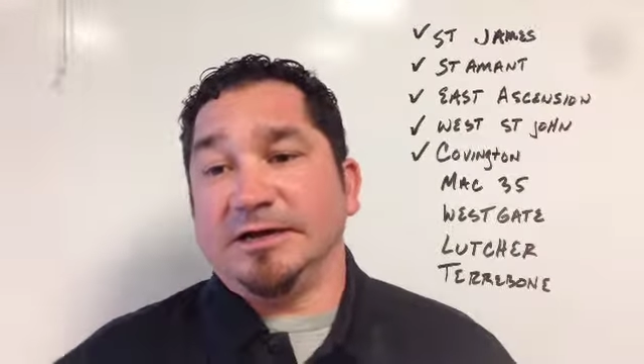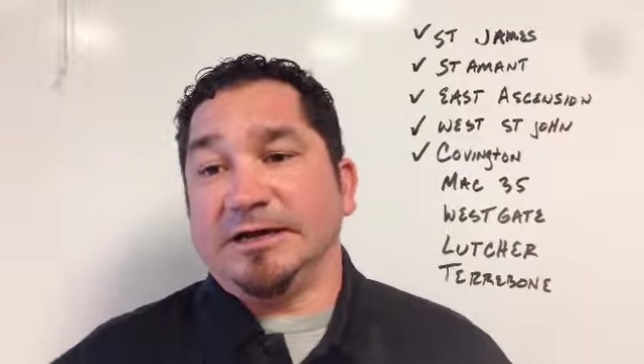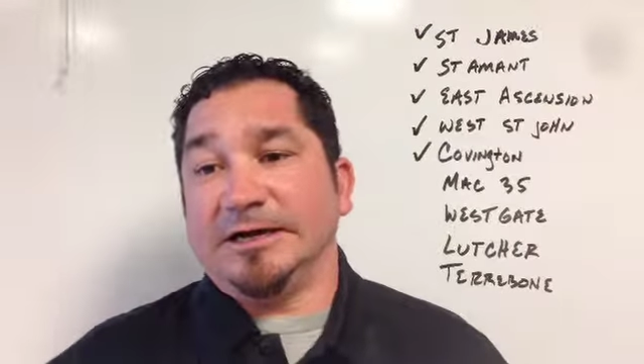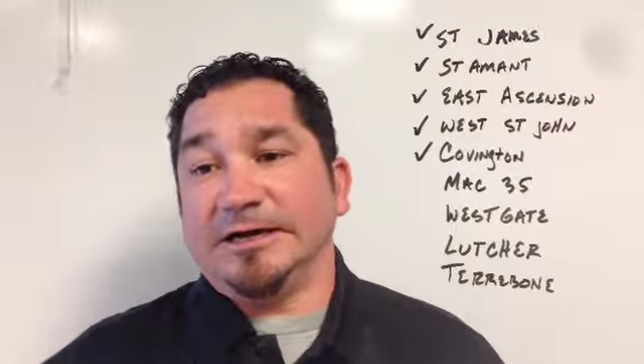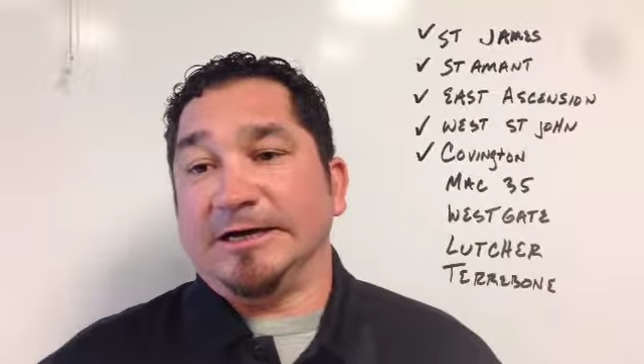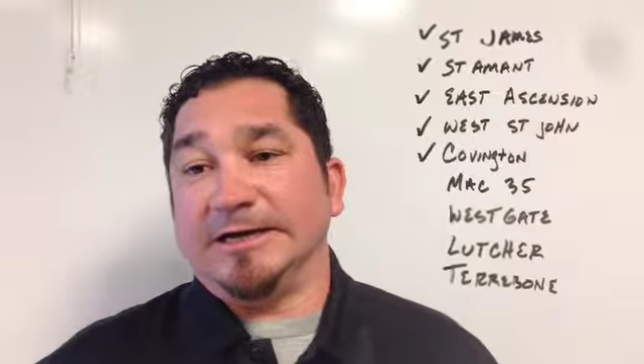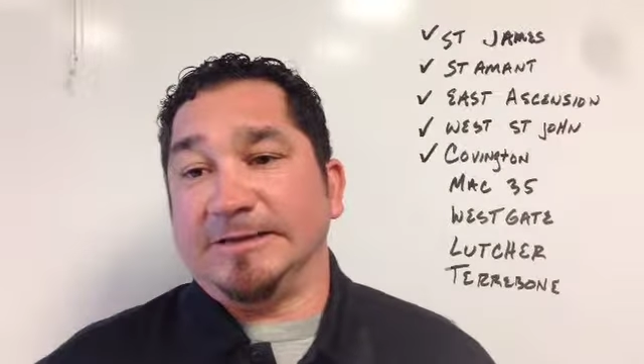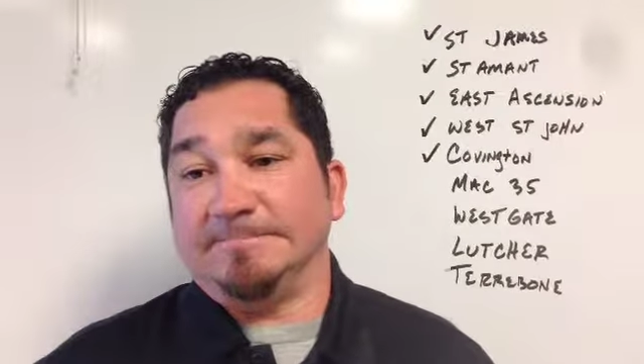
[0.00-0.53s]

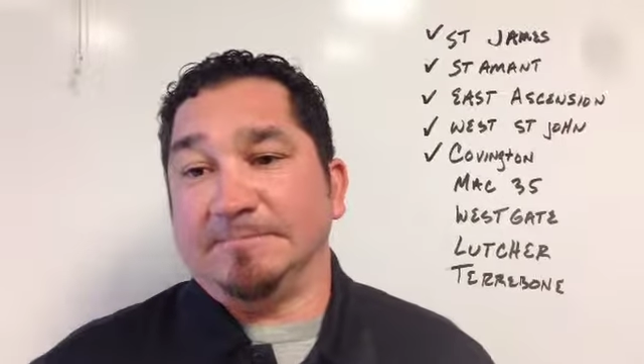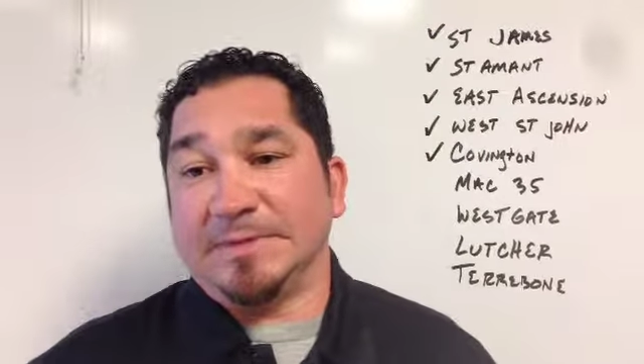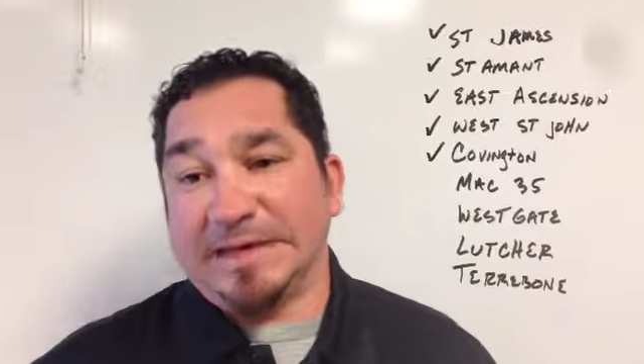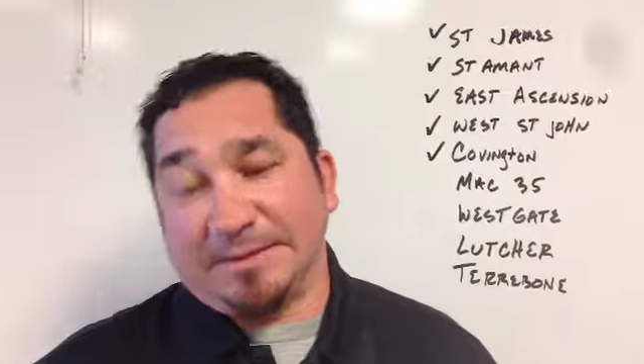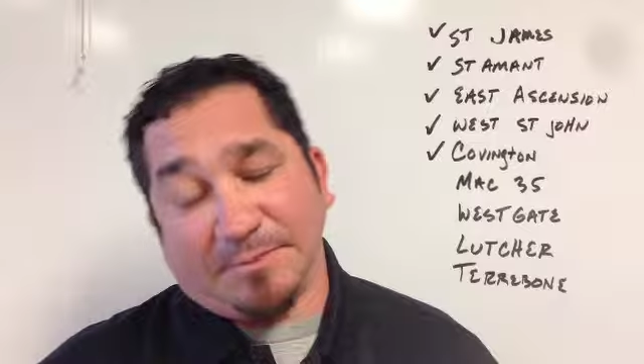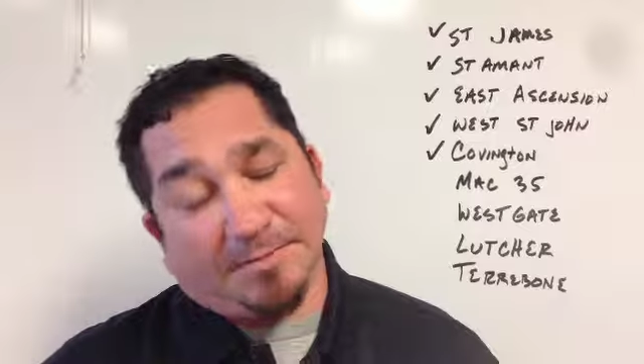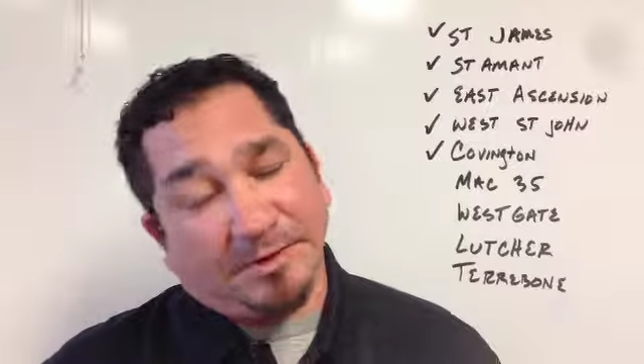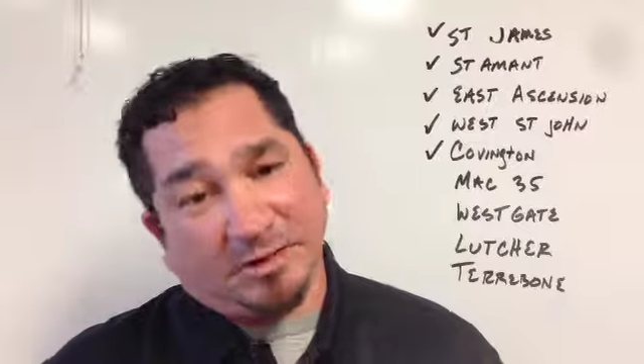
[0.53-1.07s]
um,
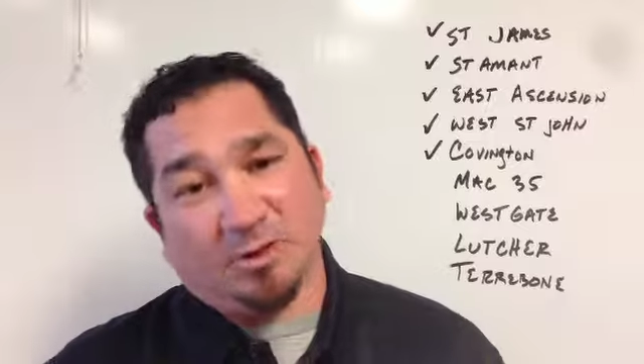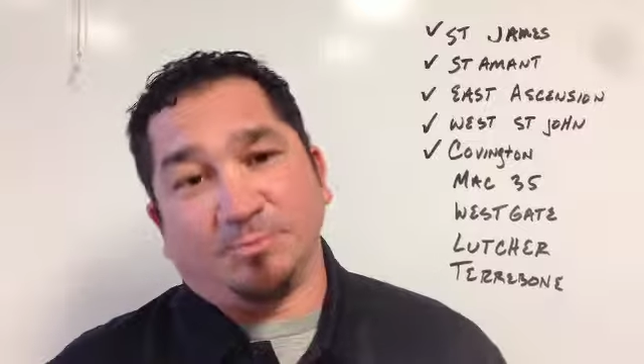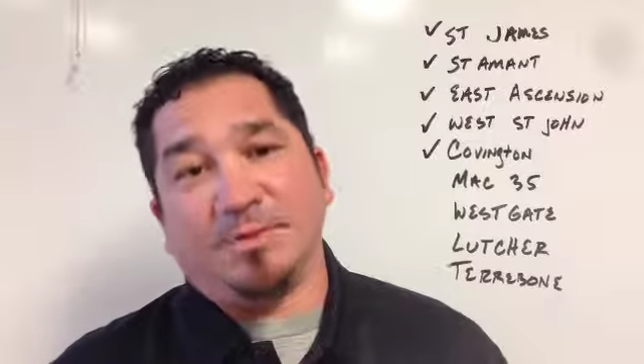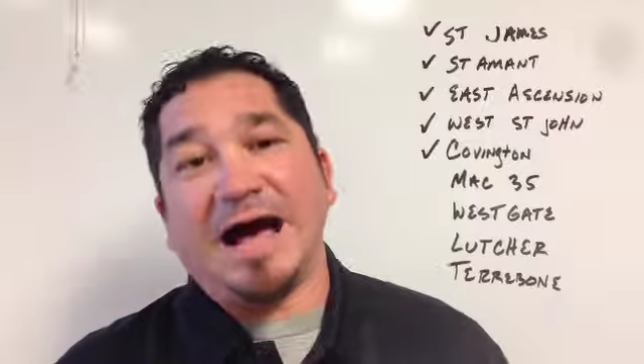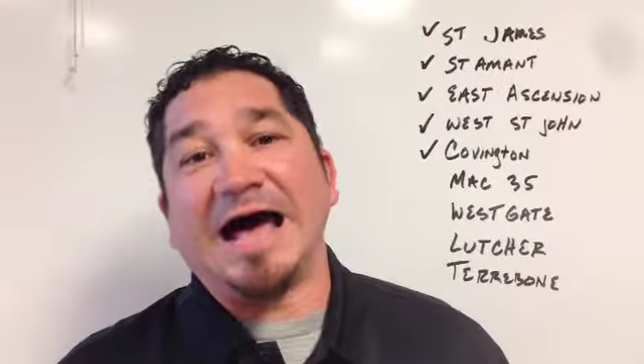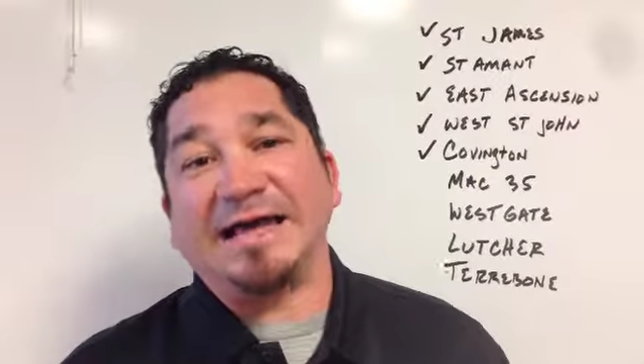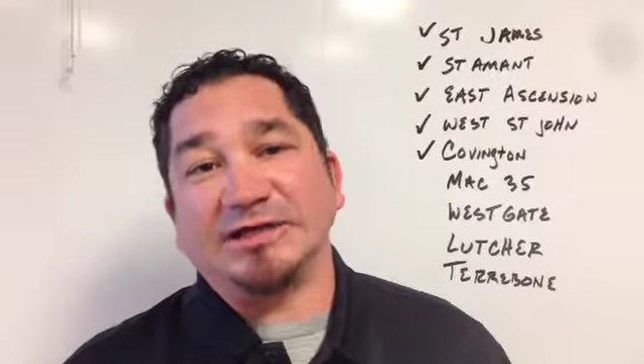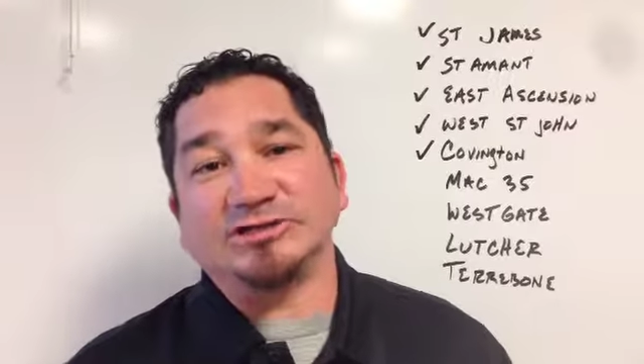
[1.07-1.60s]
and I'm, I'm, a little
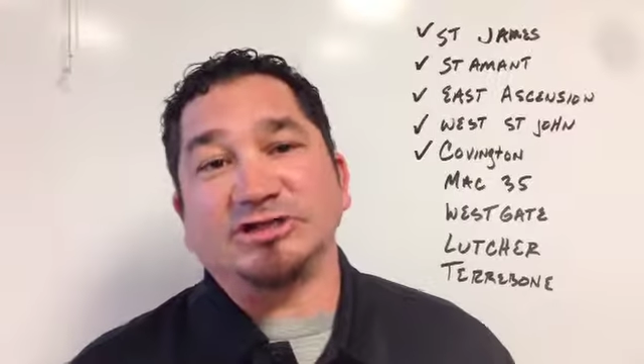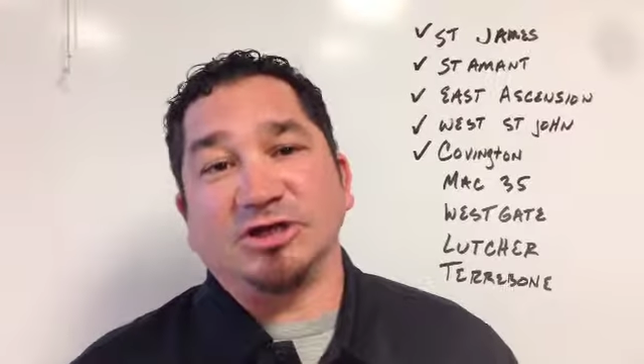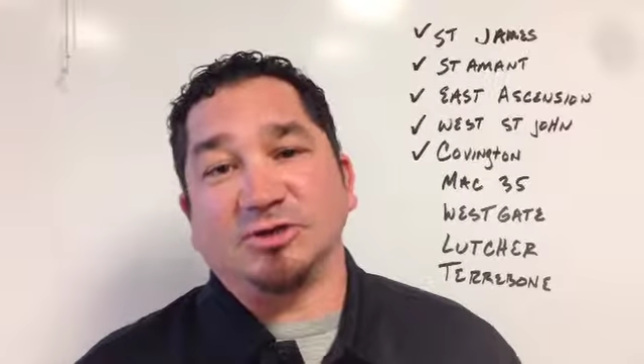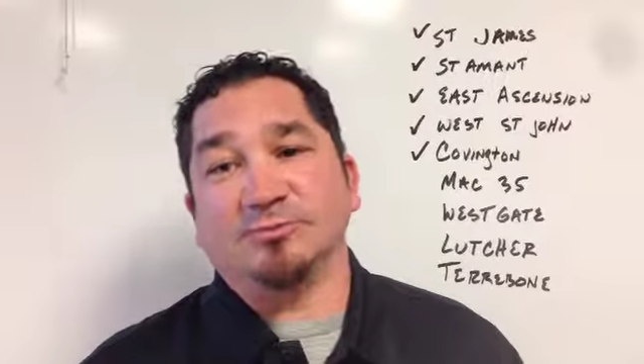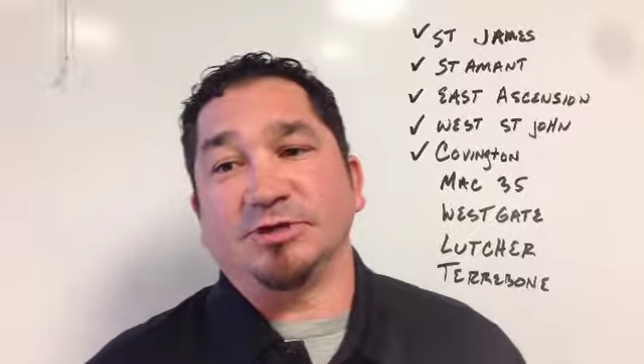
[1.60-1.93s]
biased here,